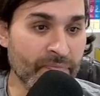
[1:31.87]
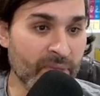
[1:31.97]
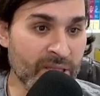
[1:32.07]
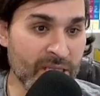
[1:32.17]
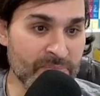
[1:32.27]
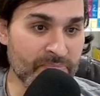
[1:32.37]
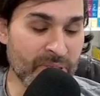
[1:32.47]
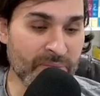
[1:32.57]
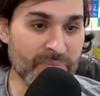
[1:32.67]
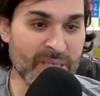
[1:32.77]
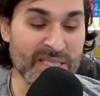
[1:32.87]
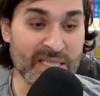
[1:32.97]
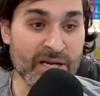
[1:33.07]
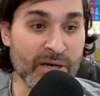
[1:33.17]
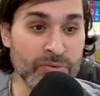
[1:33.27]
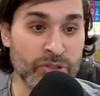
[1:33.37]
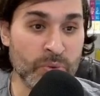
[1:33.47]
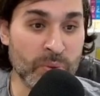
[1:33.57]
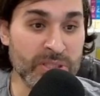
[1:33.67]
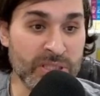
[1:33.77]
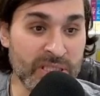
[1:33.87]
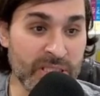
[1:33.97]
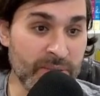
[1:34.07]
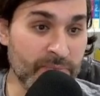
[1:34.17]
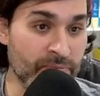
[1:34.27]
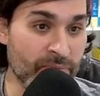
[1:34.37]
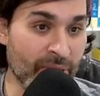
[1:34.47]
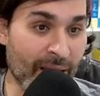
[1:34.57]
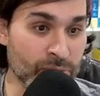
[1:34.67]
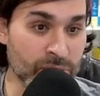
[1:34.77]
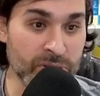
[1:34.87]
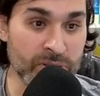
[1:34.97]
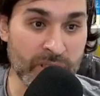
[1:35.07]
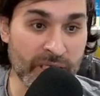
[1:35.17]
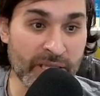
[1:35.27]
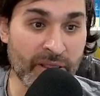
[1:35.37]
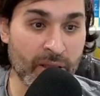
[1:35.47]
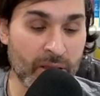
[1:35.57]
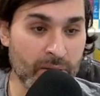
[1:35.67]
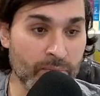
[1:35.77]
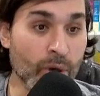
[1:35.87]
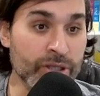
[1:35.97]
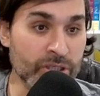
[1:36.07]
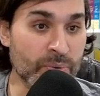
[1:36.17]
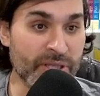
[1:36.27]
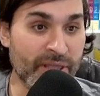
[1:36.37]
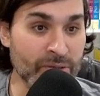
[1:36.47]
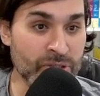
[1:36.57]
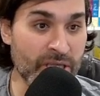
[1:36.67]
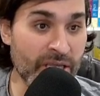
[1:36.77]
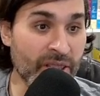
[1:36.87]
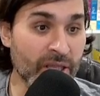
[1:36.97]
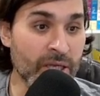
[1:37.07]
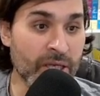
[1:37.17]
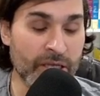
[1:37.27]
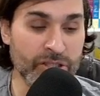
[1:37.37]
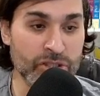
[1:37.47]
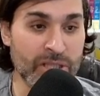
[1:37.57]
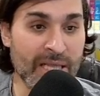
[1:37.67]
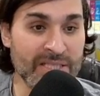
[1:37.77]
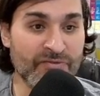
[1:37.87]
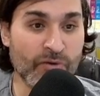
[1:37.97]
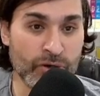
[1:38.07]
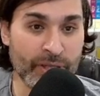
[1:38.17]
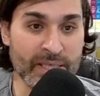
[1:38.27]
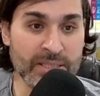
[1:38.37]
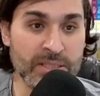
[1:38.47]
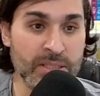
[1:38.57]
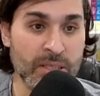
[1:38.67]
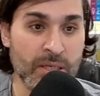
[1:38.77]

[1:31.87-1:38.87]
There's been basically around 20,000 ETH, more than 20,000 ETH in just the last 4 days,